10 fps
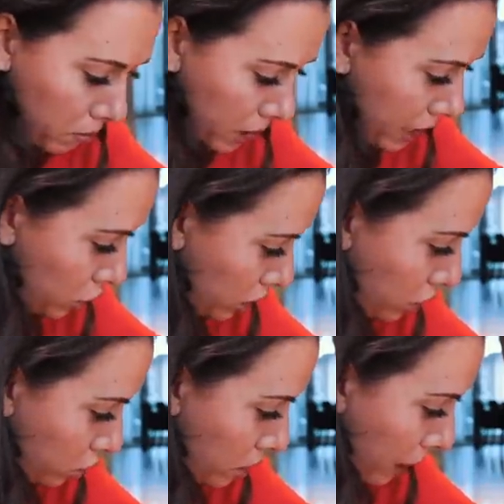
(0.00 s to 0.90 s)
Angie, did
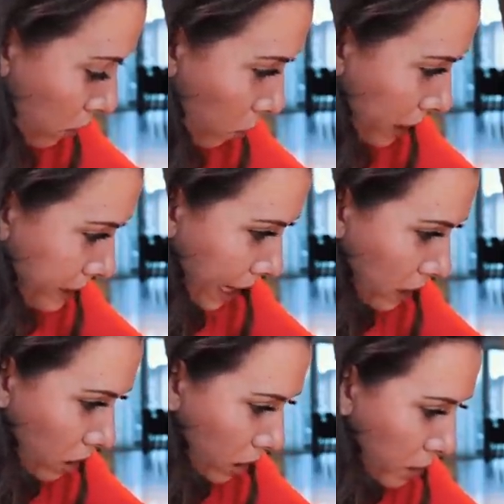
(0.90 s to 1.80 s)
you only buy one dang
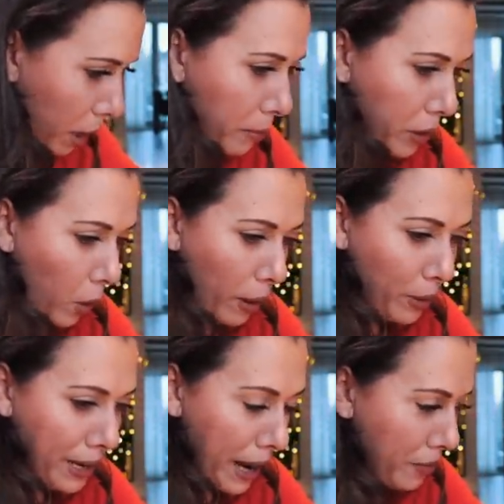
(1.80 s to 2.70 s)
lollipop? No, I
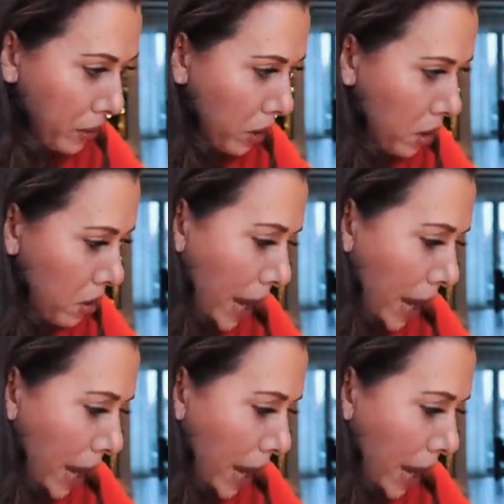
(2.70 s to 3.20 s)
would never.